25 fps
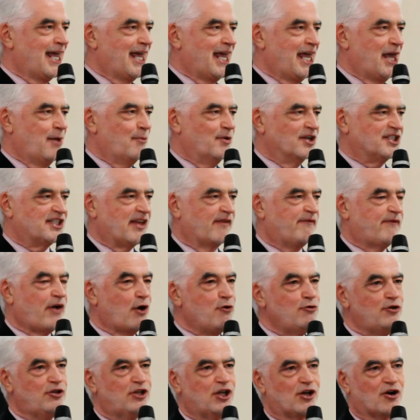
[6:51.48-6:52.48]
He was the
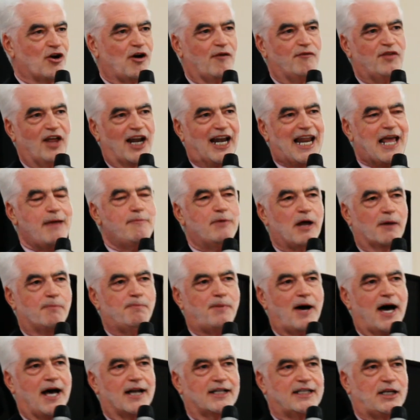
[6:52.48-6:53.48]
founder of the Labour
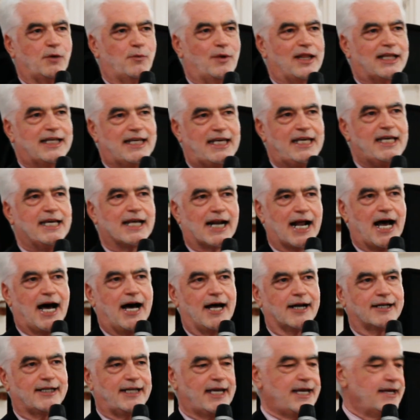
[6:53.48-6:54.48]
Party with Keir
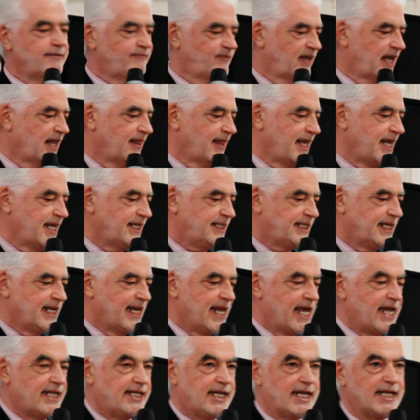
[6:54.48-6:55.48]
Hardie in the
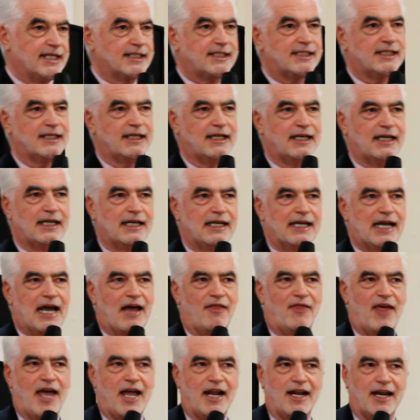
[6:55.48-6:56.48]
1880s,
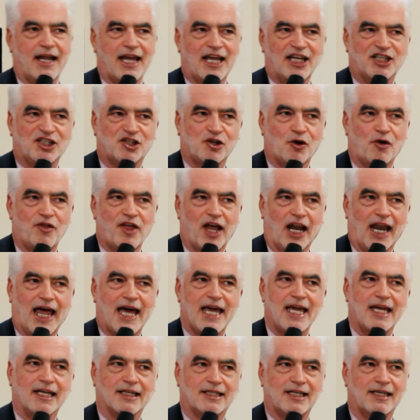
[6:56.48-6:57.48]
and then he saw the
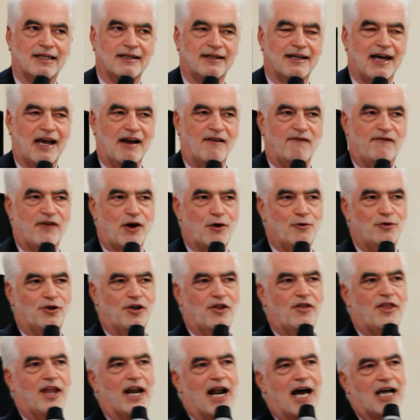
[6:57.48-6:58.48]
light and
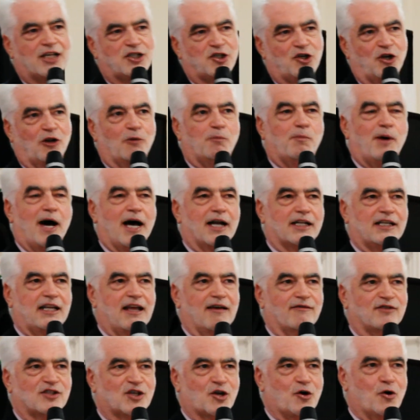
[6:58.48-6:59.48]
founded the National Party
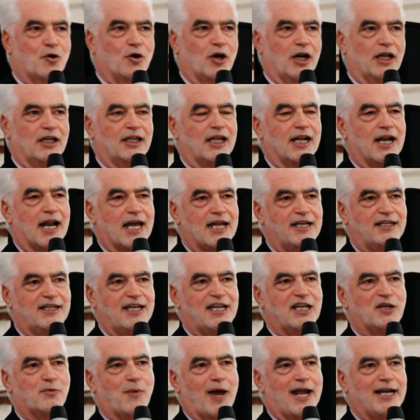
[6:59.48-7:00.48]
of Scotland in
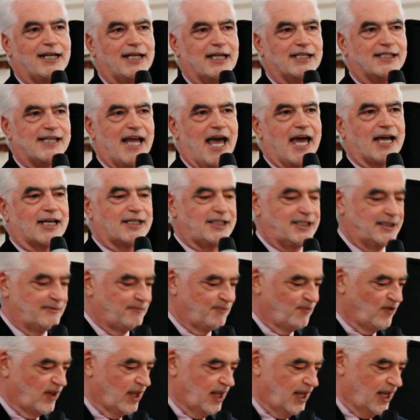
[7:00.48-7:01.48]
1926.
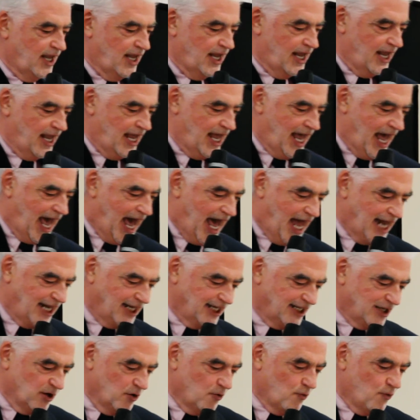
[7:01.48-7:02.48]

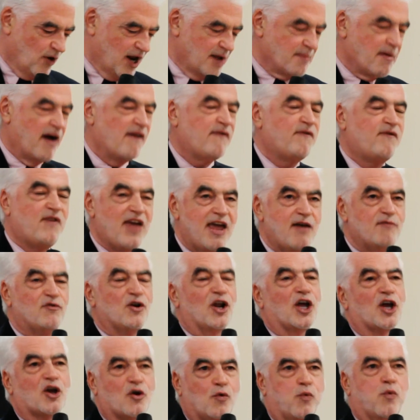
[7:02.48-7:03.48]
And one of my
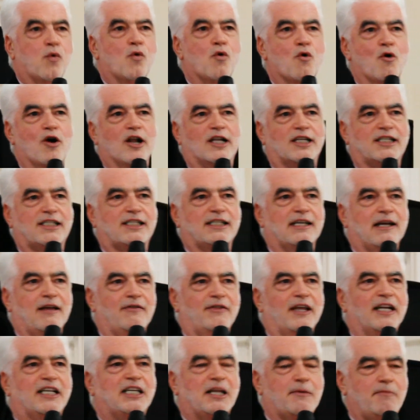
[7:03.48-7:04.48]
favourite quotes
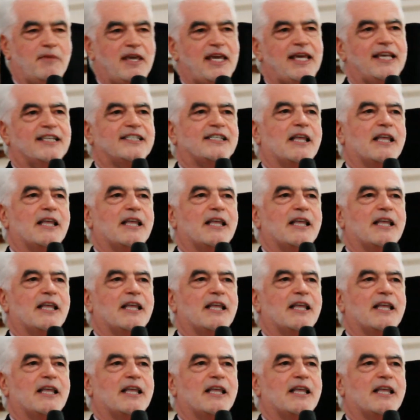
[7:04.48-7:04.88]
that to me is